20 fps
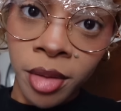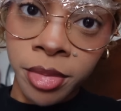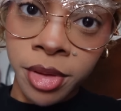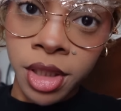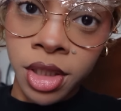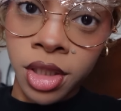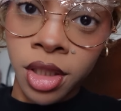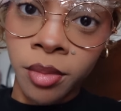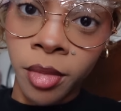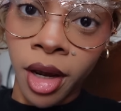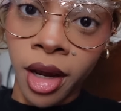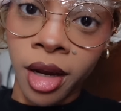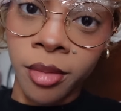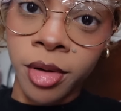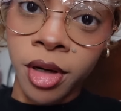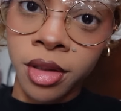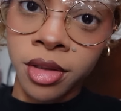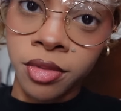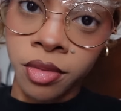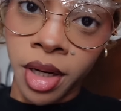I bleaching my
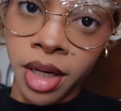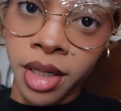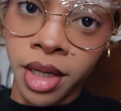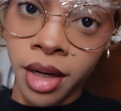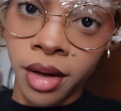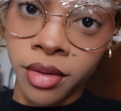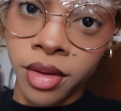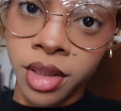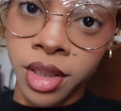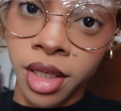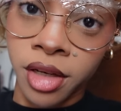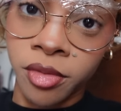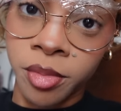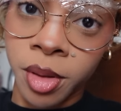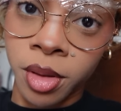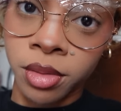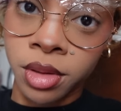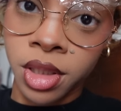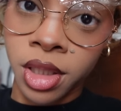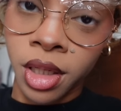eyebrows right now, the day of
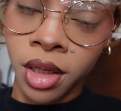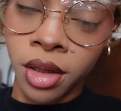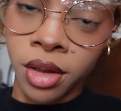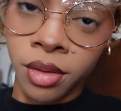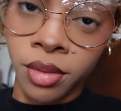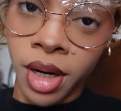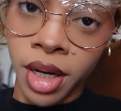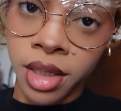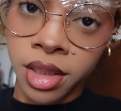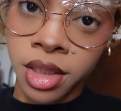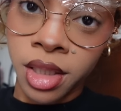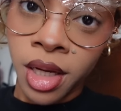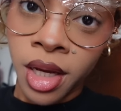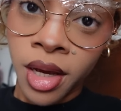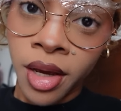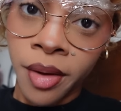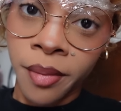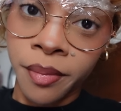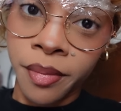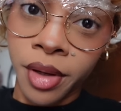posting? Correct.
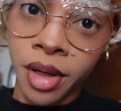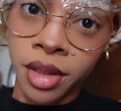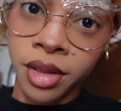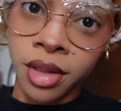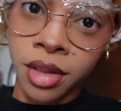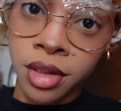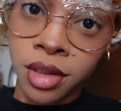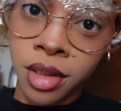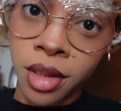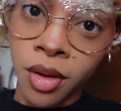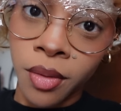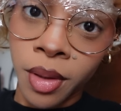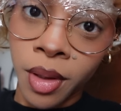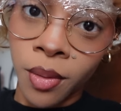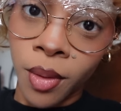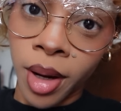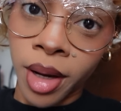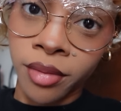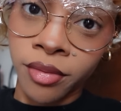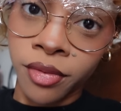But the slow and
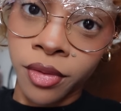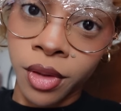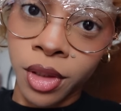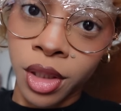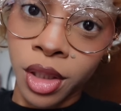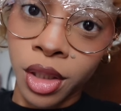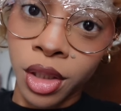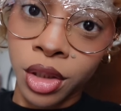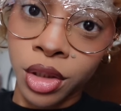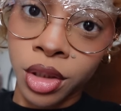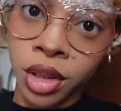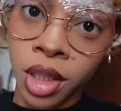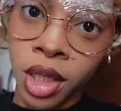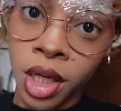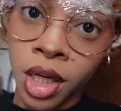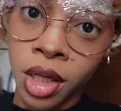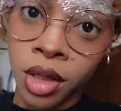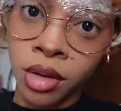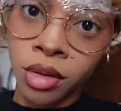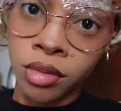quiet footage
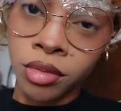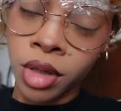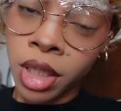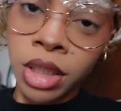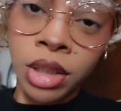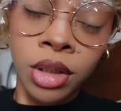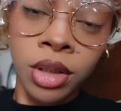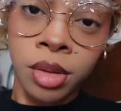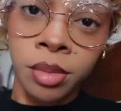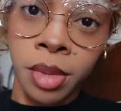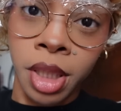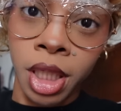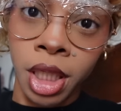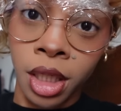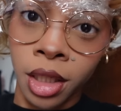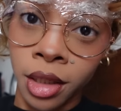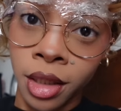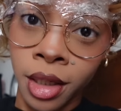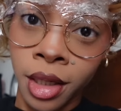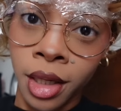rendered
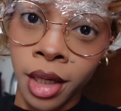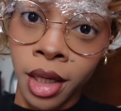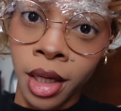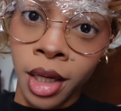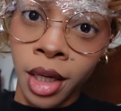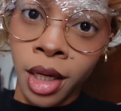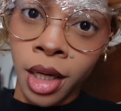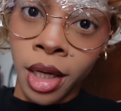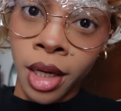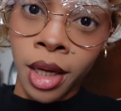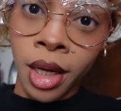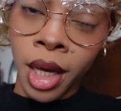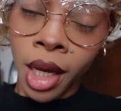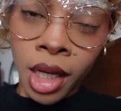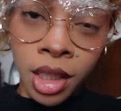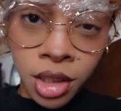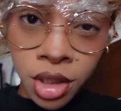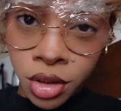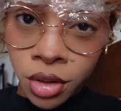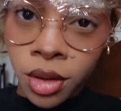me
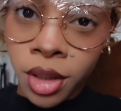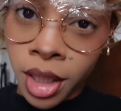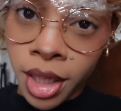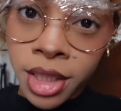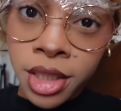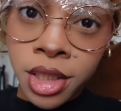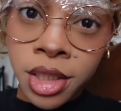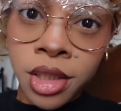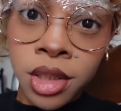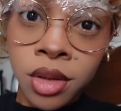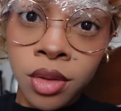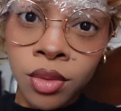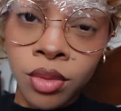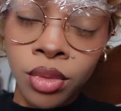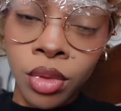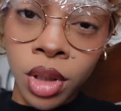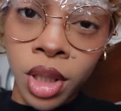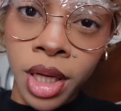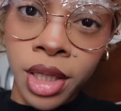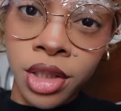answerless.
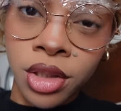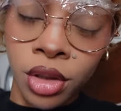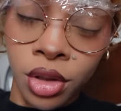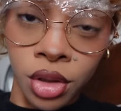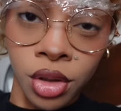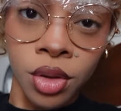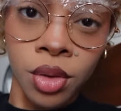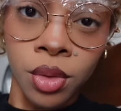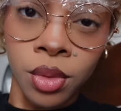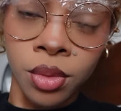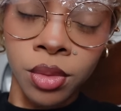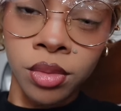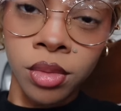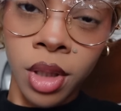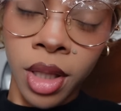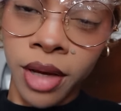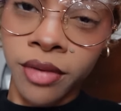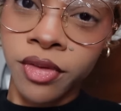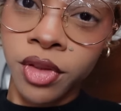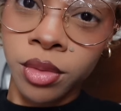Well, answered you.
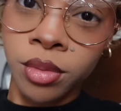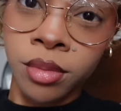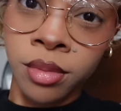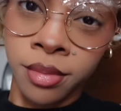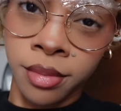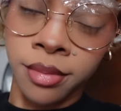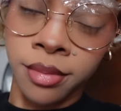Left you.